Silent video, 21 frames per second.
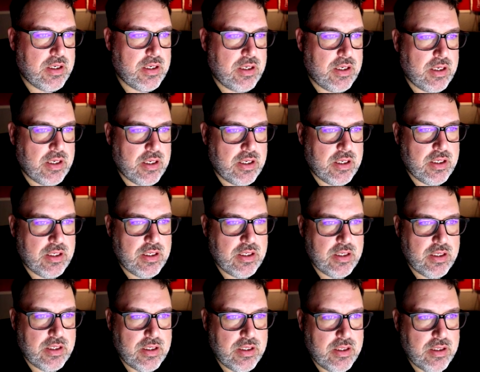and,
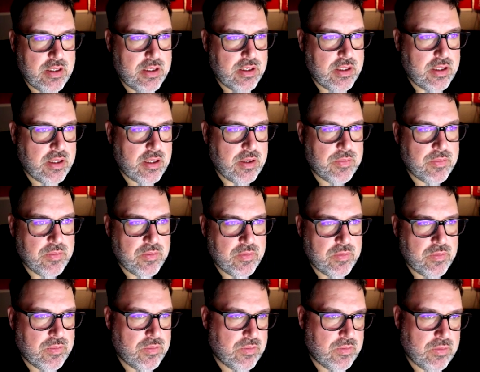and,
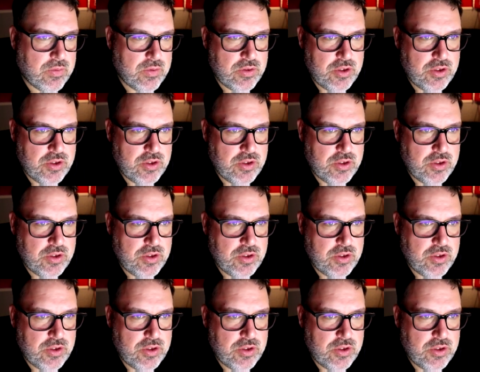we'll